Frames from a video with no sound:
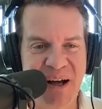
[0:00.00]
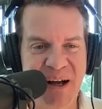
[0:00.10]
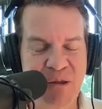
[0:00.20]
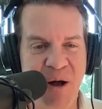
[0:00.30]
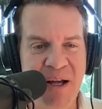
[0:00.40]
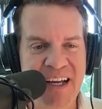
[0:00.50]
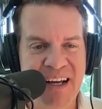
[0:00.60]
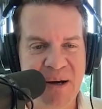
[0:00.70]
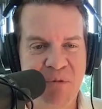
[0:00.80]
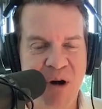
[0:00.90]
with
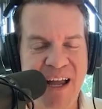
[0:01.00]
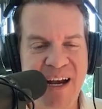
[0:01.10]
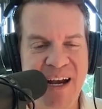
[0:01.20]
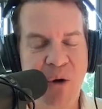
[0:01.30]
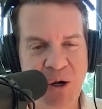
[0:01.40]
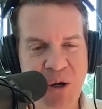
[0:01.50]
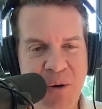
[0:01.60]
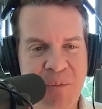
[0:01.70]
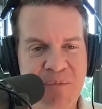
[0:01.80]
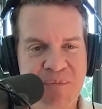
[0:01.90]
Paul. Brian, how are
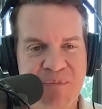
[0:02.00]
you?